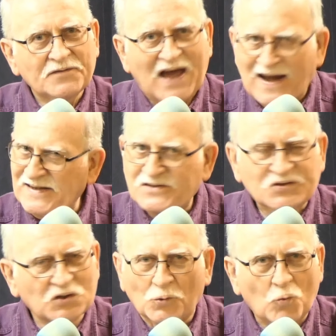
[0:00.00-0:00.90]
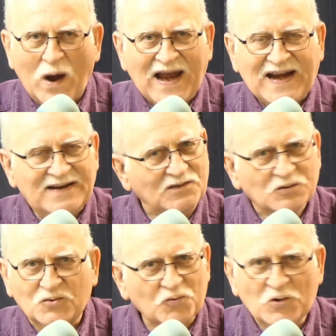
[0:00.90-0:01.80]
that is the way, the
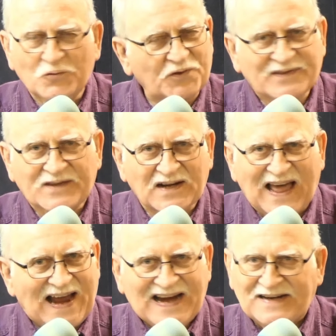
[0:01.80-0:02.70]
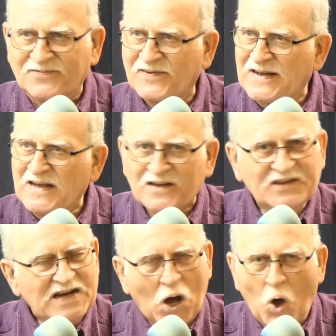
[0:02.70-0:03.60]
truth, and the life,
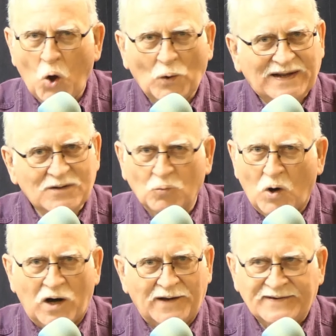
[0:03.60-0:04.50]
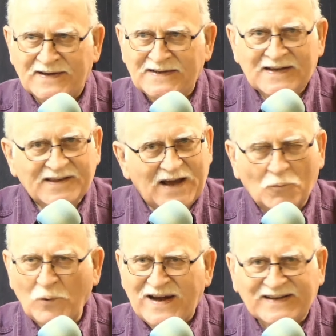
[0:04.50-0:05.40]
the only one that
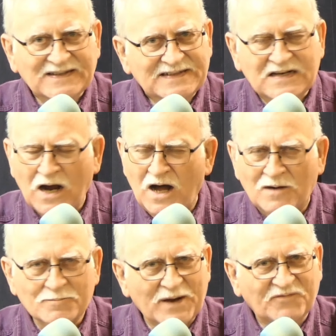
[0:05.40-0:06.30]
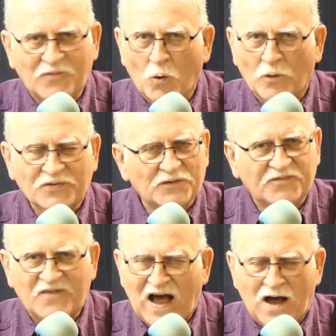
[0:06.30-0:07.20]
we can come before the
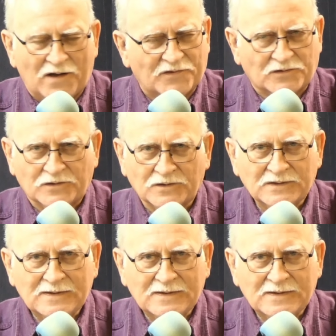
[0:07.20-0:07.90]
Father,